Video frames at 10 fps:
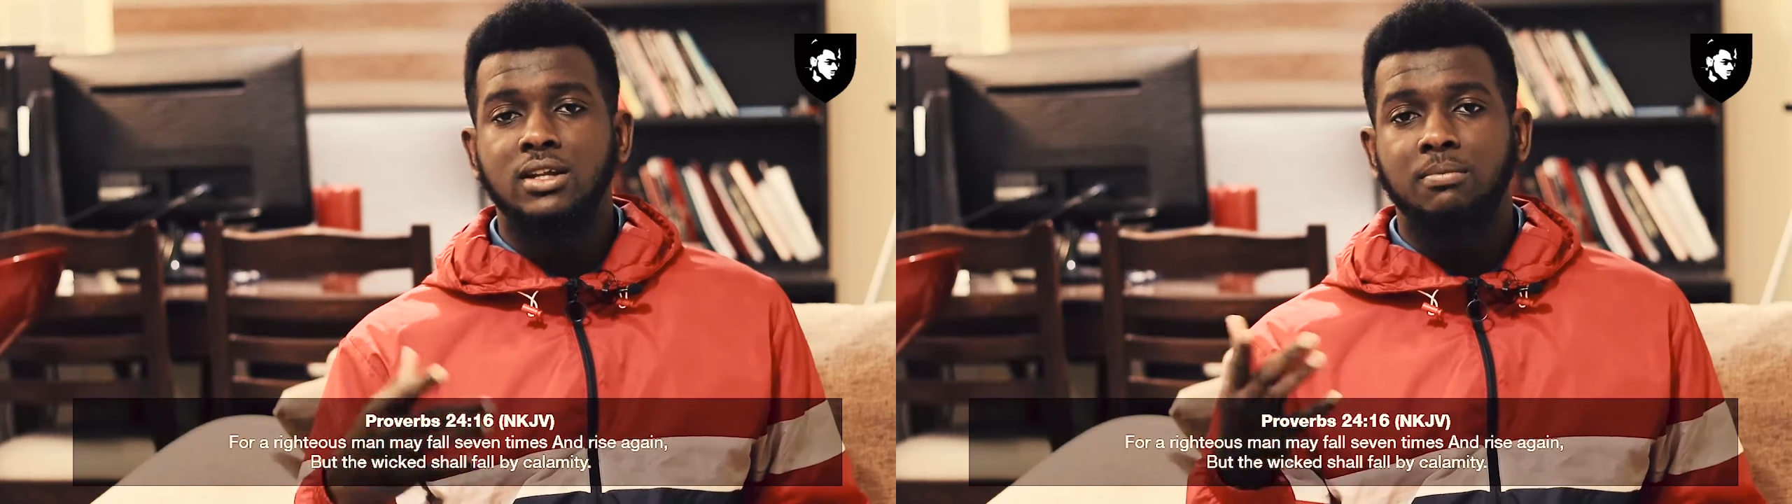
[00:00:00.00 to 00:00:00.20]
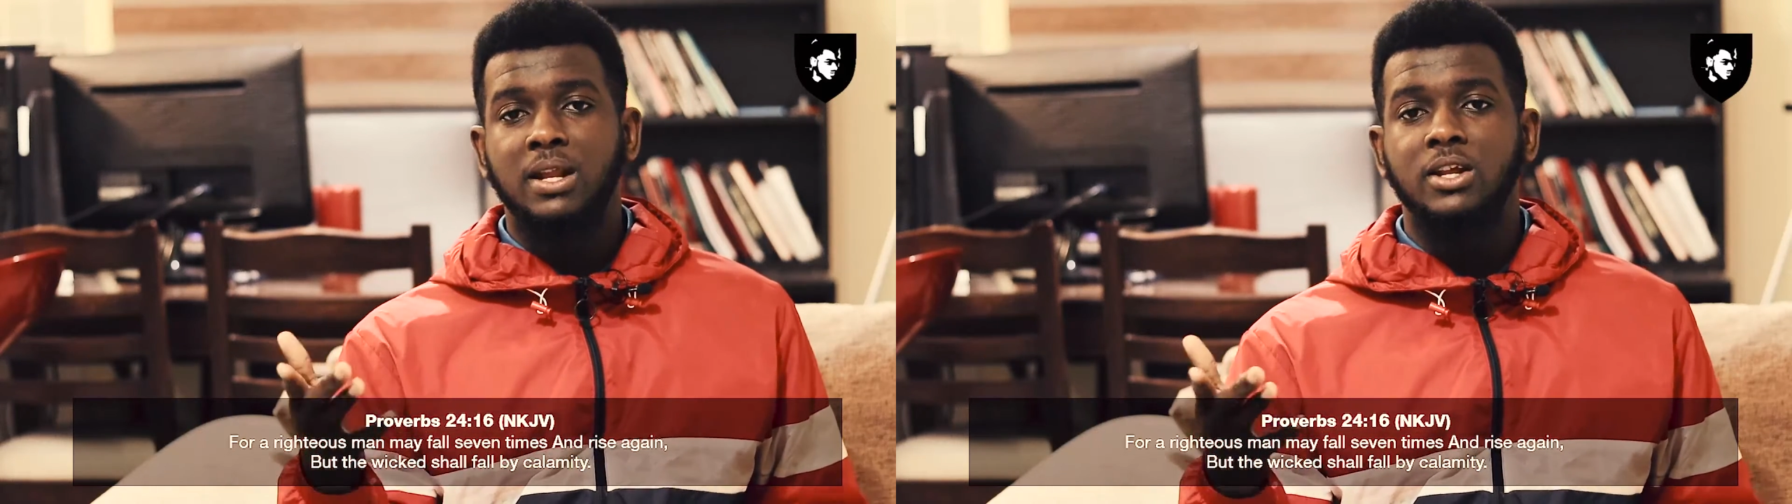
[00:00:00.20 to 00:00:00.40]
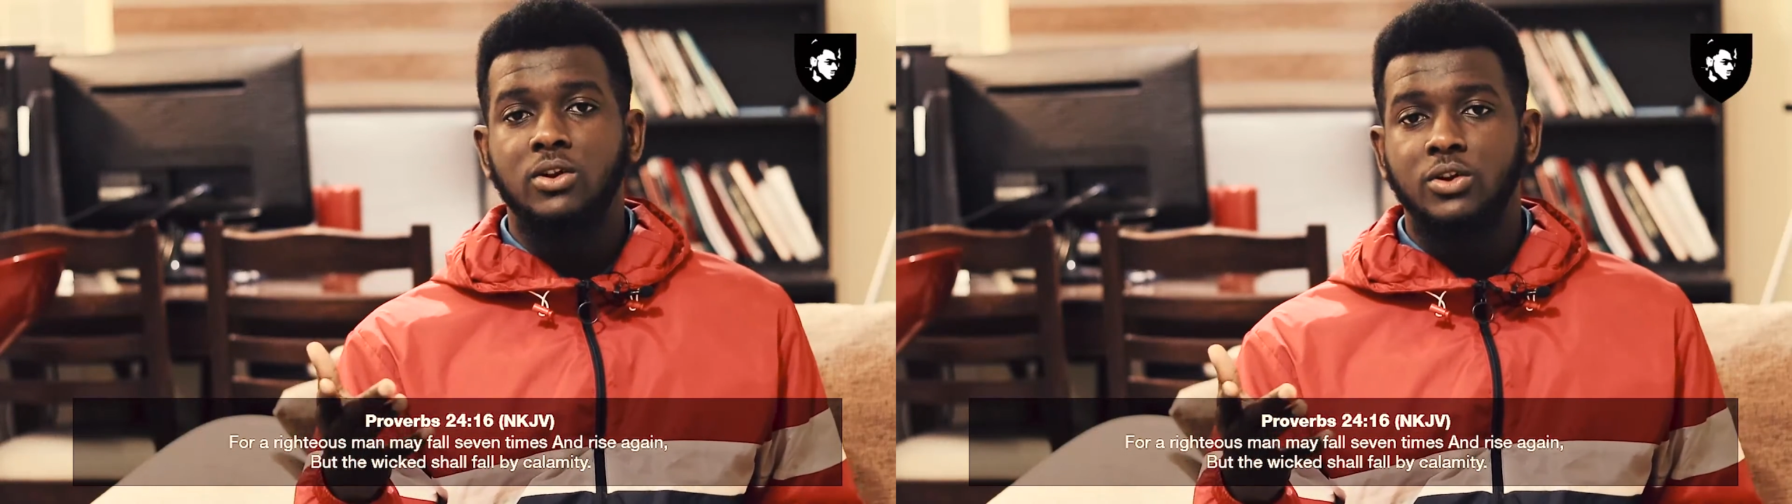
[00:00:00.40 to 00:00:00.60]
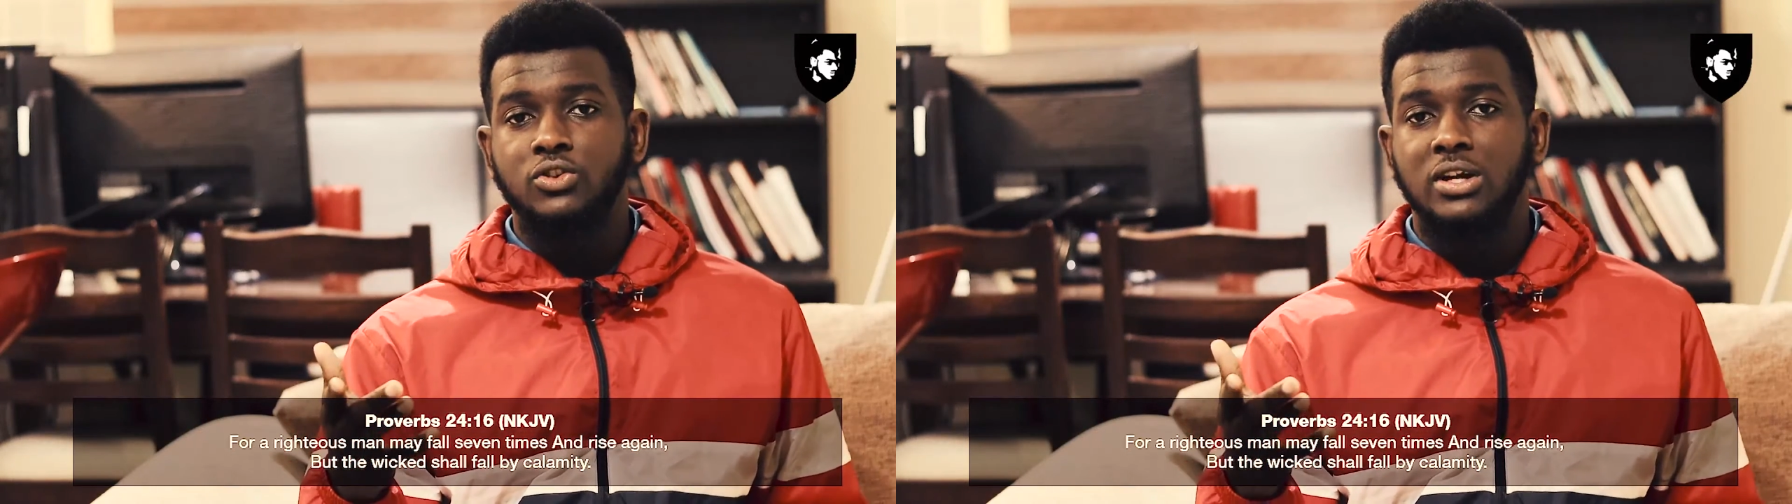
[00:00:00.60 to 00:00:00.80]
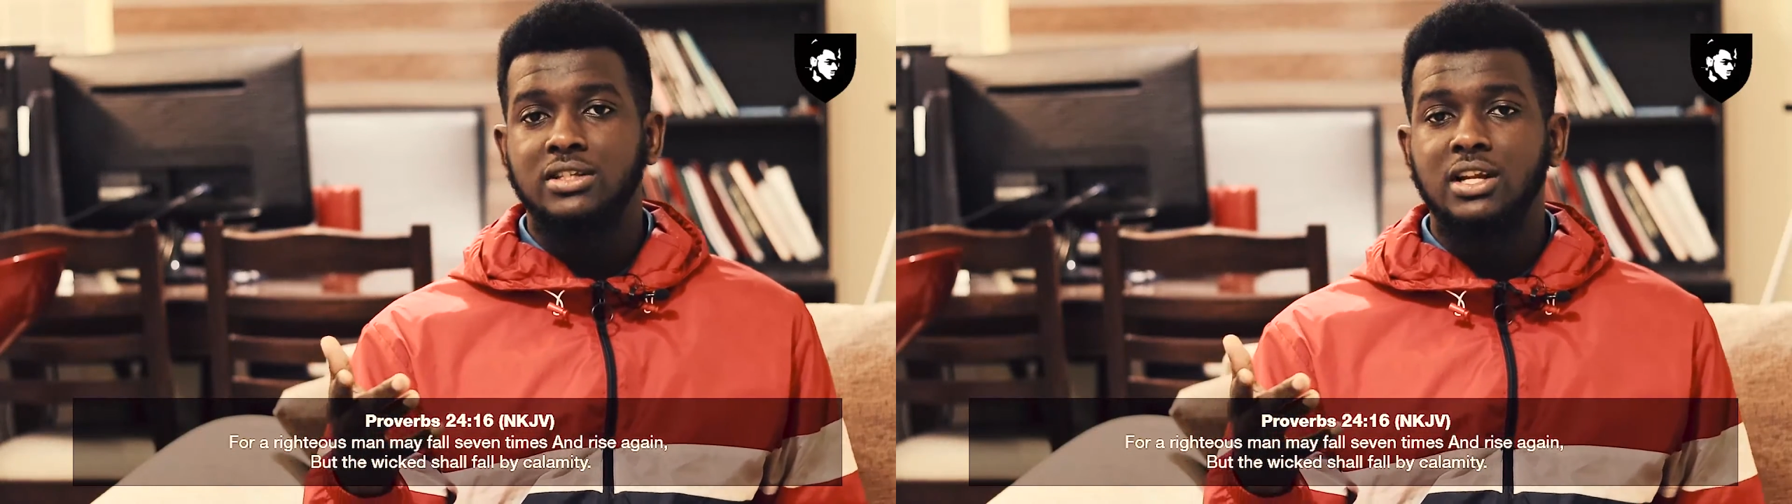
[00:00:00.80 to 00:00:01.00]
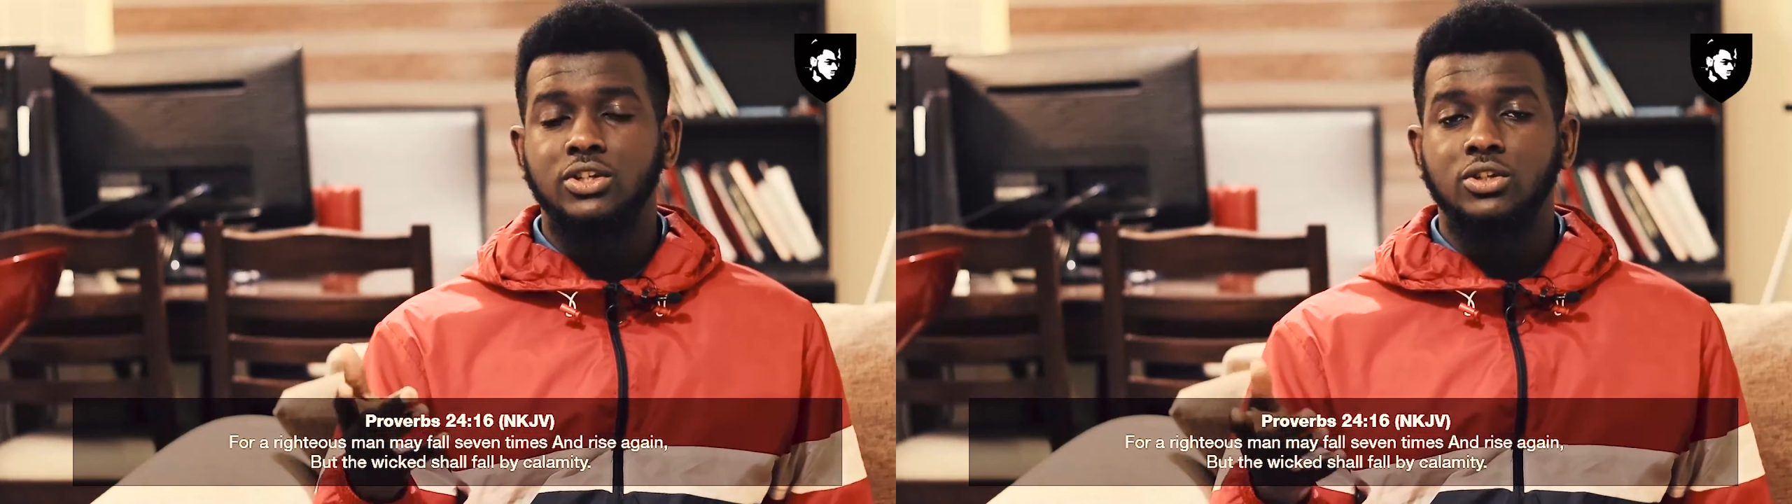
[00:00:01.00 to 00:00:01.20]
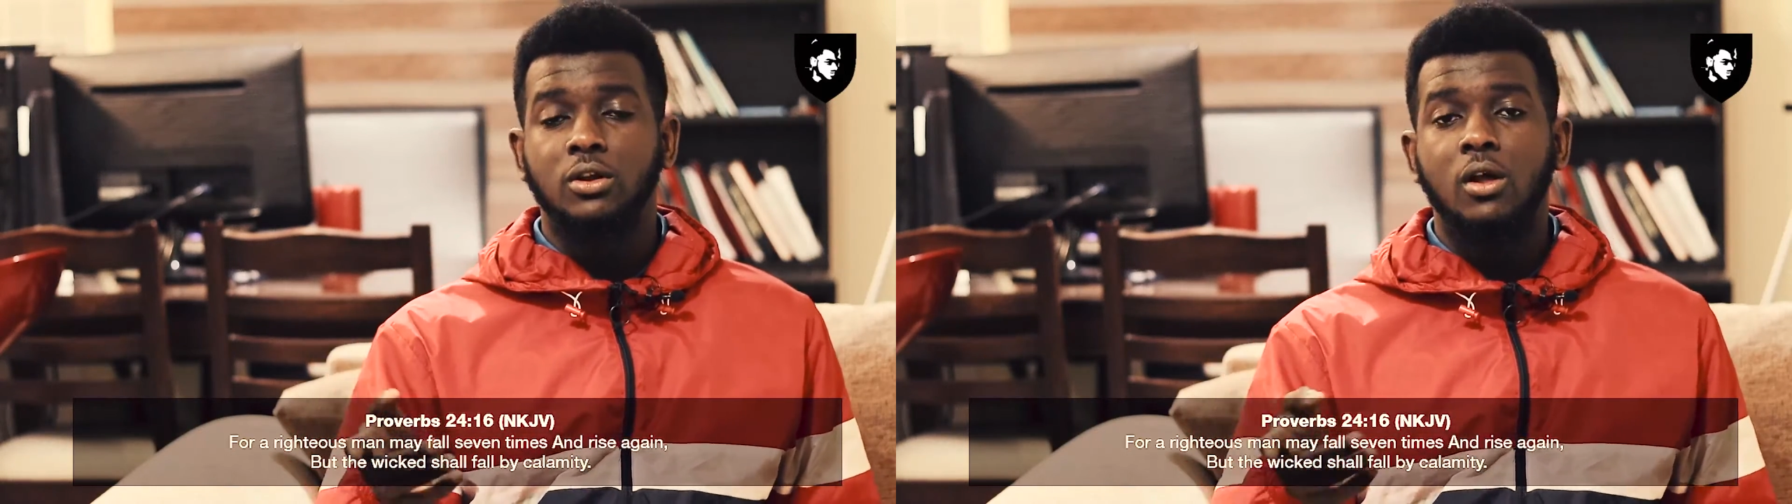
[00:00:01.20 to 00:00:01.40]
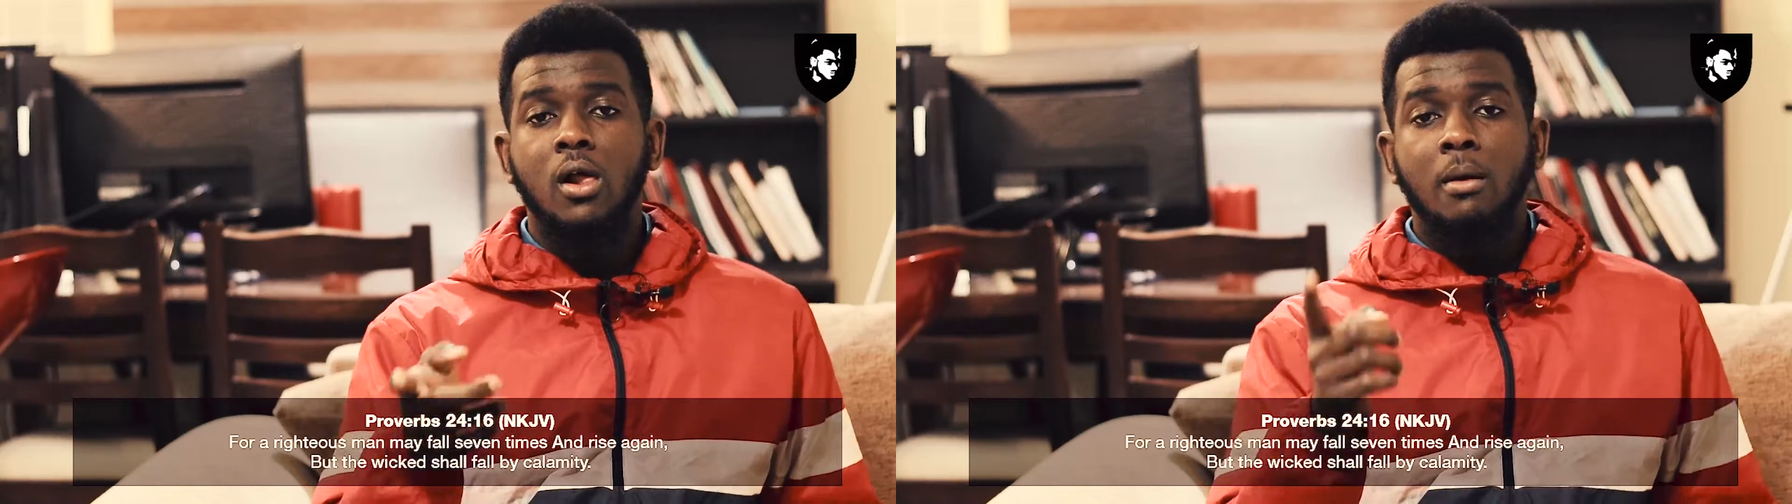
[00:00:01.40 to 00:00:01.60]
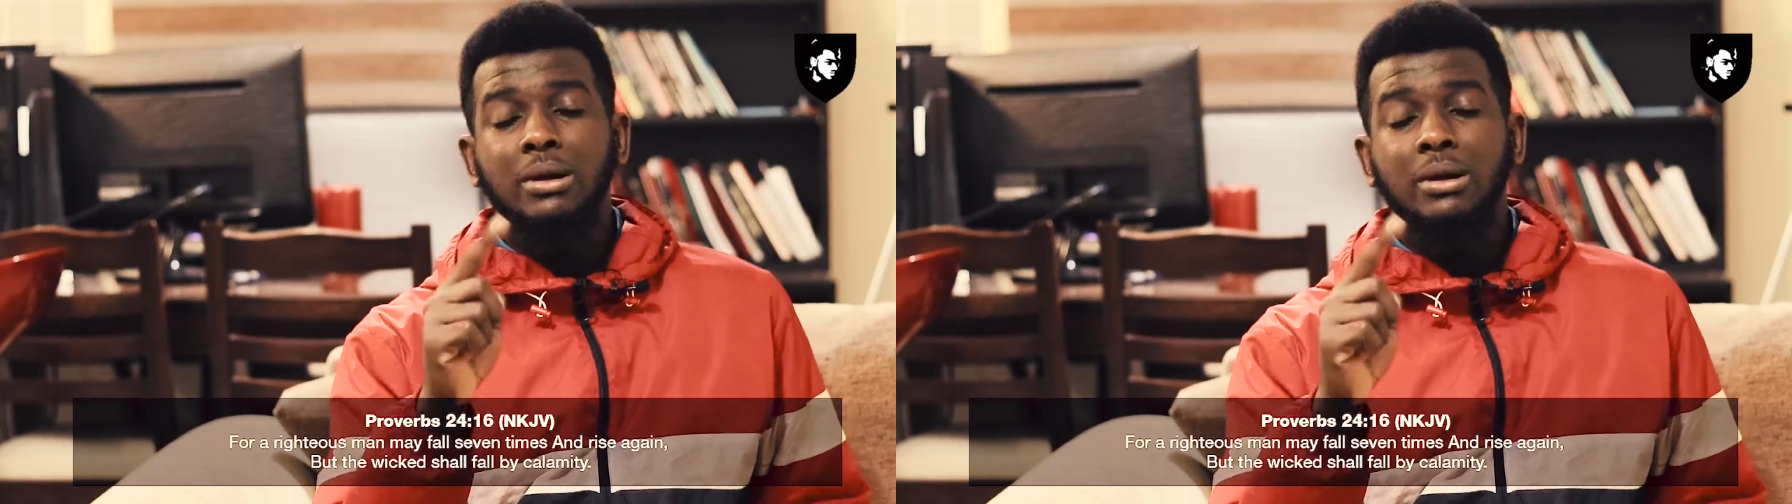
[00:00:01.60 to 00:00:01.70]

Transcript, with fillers: depending on your translation.